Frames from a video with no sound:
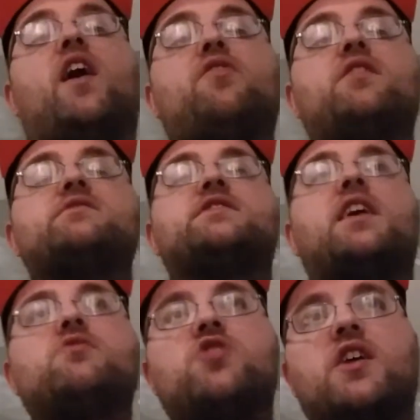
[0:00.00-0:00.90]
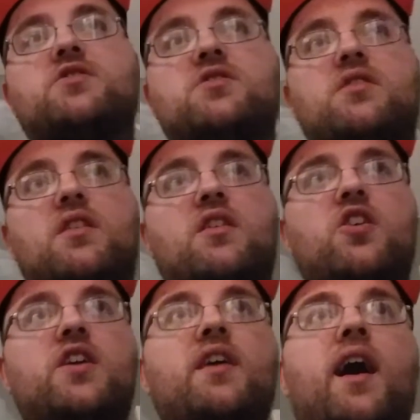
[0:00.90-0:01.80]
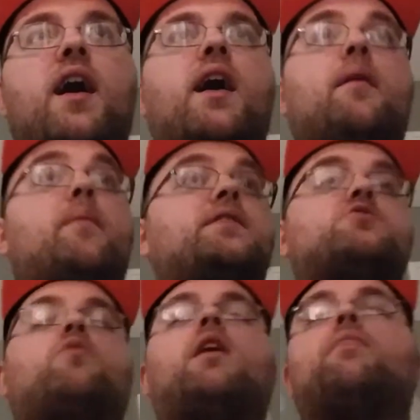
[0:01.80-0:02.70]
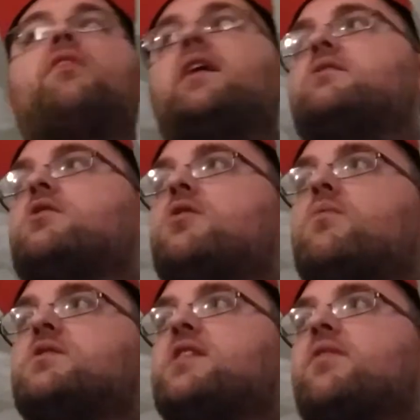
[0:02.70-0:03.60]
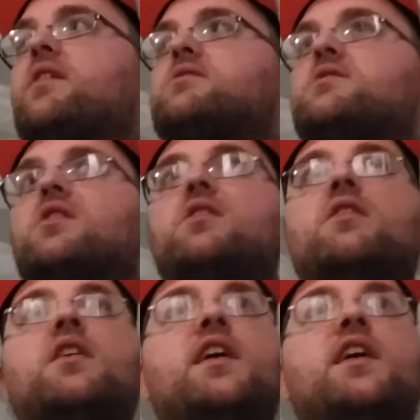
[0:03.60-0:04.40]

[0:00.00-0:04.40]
I think the soundtrack's good. Uh, it makes you want to think, too, which I think is good.